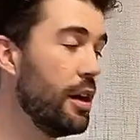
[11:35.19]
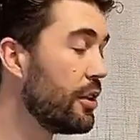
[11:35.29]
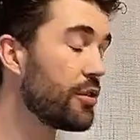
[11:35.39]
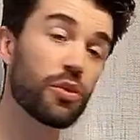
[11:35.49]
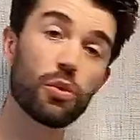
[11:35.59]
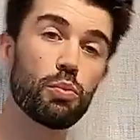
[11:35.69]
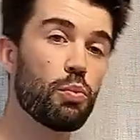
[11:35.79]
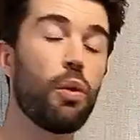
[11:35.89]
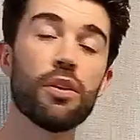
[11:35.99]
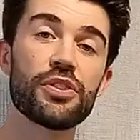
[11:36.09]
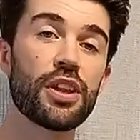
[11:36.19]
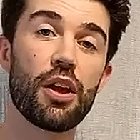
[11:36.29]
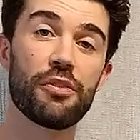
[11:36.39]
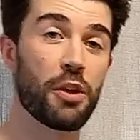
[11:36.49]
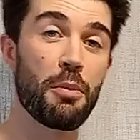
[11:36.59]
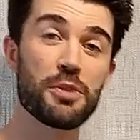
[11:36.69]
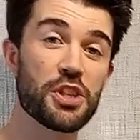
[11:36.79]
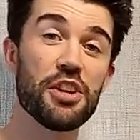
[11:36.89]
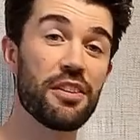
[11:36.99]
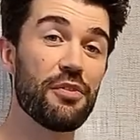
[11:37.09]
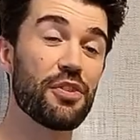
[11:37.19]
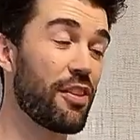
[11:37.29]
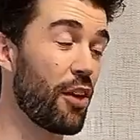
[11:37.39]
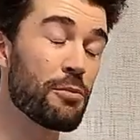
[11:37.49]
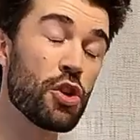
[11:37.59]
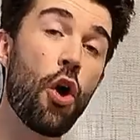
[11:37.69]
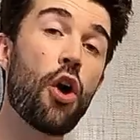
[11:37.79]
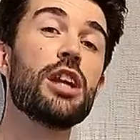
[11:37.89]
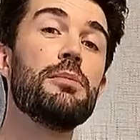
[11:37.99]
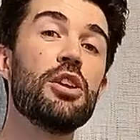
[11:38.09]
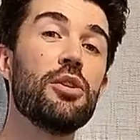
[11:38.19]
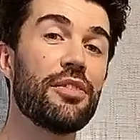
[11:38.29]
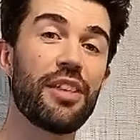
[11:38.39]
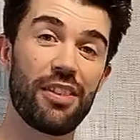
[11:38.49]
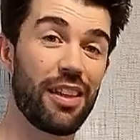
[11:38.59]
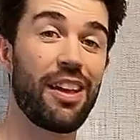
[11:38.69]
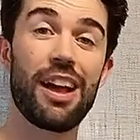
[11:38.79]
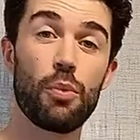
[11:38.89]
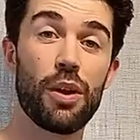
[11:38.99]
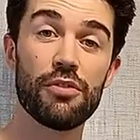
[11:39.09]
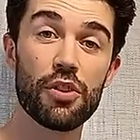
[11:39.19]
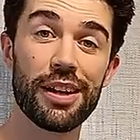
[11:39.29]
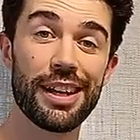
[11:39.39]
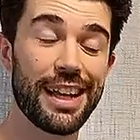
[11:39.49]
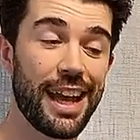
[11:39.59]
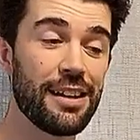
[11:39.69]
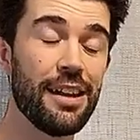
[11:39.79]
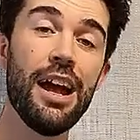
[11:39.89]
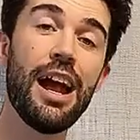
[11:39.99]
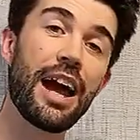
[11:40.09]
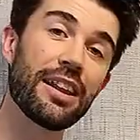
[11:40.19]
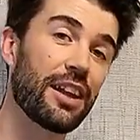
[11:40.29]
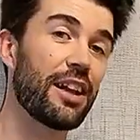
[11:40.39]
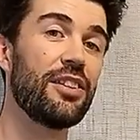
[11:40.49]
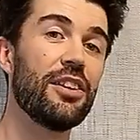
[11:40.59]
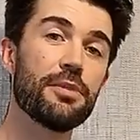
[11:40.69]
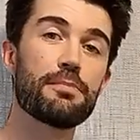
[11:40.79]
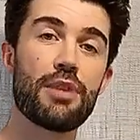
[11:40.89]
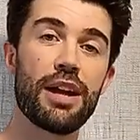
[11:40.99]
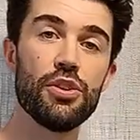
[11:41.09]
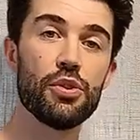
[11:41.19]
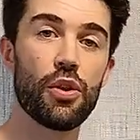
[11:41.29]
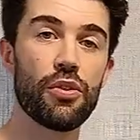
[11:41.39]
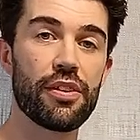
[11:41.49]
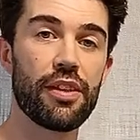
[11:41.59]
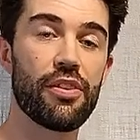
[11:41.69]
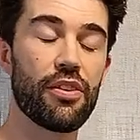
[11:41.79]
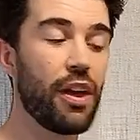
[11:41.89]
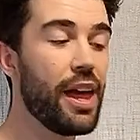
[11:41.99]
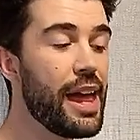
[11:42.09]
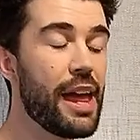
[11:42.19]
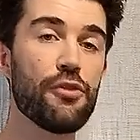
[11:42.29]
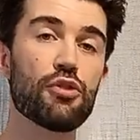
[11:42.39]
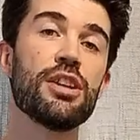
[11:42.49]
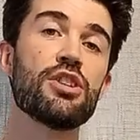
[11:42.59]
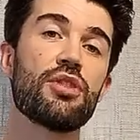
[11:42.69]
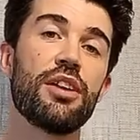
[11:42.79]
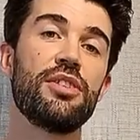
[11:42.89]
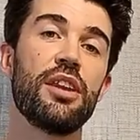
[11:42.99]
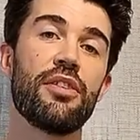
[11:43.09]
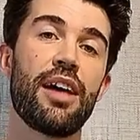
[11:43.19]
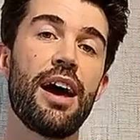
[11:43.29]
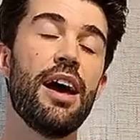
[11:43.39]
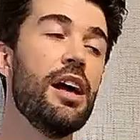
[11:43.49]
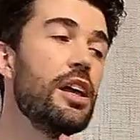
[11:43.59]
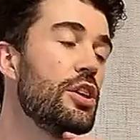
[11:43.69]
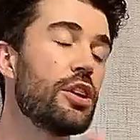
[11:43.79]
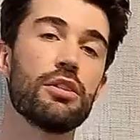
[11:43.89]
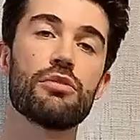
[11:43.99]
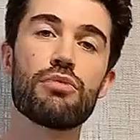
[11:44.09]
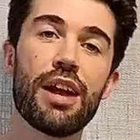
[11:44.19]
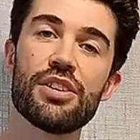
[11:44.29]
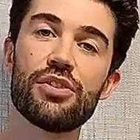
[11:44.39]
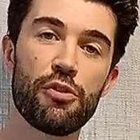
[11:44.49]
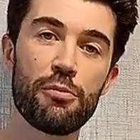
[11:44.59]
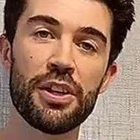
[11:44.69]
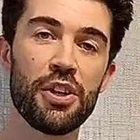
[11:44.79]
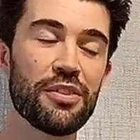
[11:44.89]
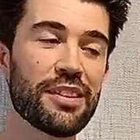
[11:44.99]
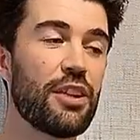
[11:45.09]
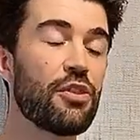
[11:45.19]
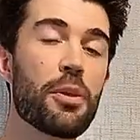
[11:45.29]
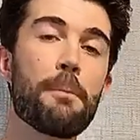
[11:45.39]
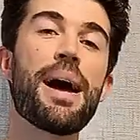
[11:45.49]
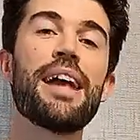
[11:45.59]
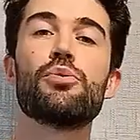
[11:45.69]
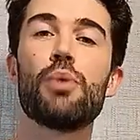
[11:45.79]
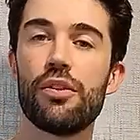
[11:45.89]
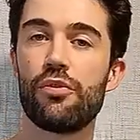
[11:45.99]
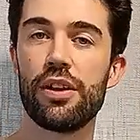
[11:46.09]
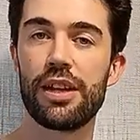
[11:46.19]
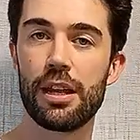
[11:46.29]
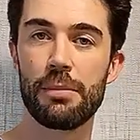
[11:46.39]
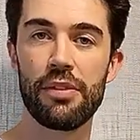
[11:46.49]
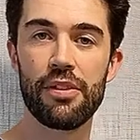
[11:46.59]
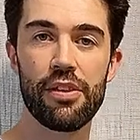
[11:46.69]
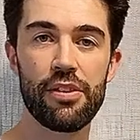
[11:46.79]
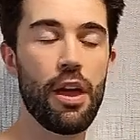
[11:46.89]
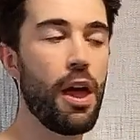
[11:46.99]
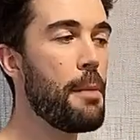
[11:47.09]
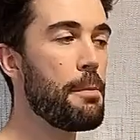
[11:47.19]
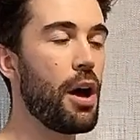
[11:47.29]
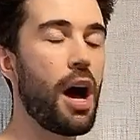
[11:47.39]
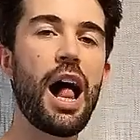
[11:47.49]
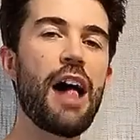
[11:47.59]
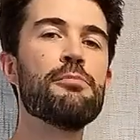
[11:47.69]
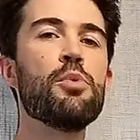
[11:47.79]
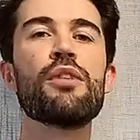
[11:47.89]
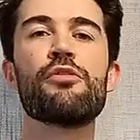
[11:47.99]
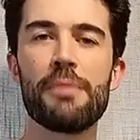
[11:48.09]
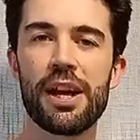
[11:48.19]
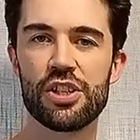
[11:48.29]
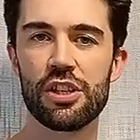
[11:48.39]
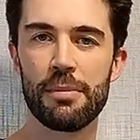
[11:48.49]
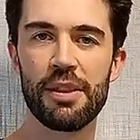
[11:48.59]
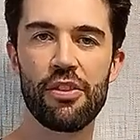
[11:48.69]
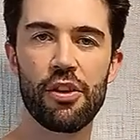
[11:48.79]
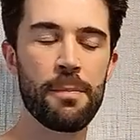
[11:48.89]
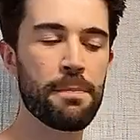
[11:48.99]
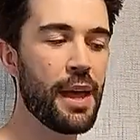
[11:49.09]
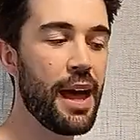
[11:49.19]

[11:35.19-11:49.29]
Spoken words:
So it's a once in a lifetime opportunity for this. I'm not going to be doing this exact way of doing it again. And like I said, some brand new content. So if you're interested in that, you can register for my newsletter. It's the best way to find out about this. But I'll have more information coming soon.